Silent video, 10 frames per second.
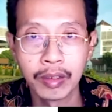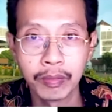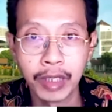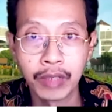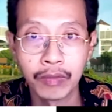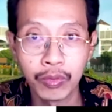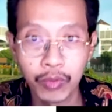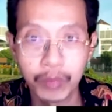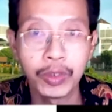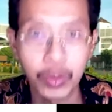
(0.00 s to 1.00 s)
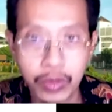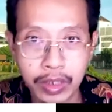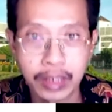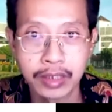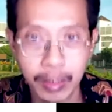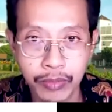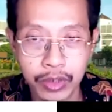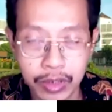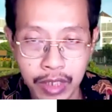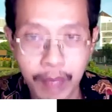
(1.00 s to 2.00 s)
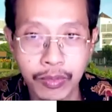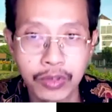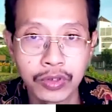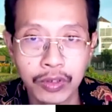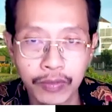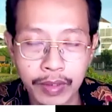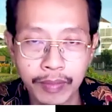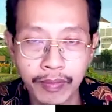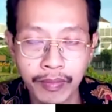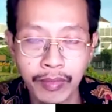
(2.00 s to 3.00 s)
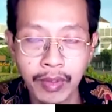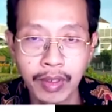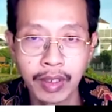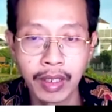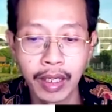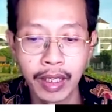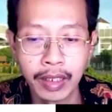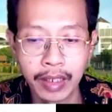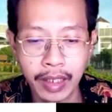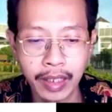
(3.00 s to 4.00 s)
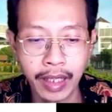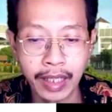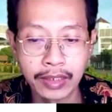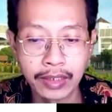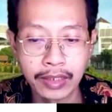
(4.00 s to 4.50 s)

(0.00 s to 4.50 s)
but we would be using some chapters of it. And then as a